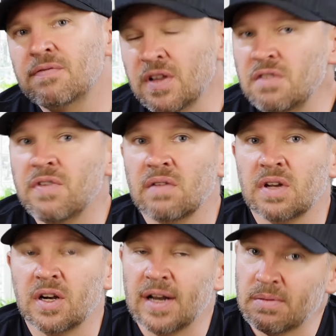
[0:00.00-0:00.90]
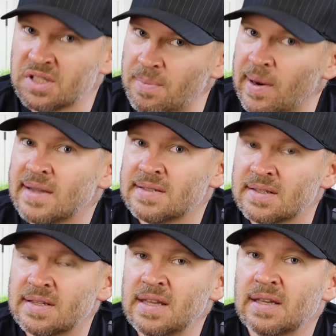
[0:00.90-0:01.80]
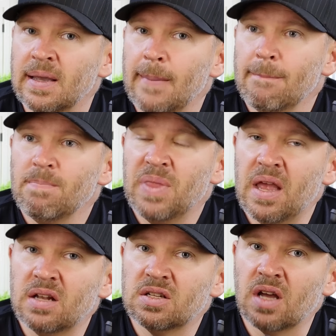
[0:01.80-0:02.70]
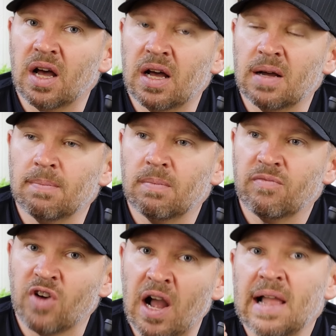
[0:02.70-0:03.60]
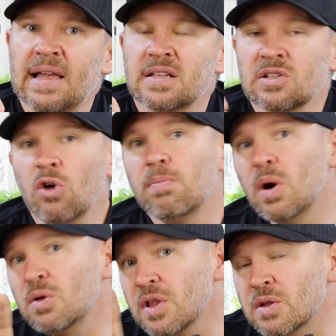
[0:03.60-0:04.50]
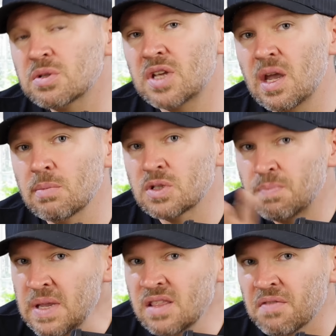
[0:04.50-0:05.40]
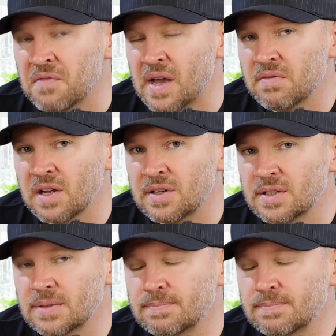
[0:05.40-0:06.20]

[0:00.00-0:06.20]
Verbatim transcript: 5500, and I was surprised to see that um, for high ISO, both of those cameras beat the 500.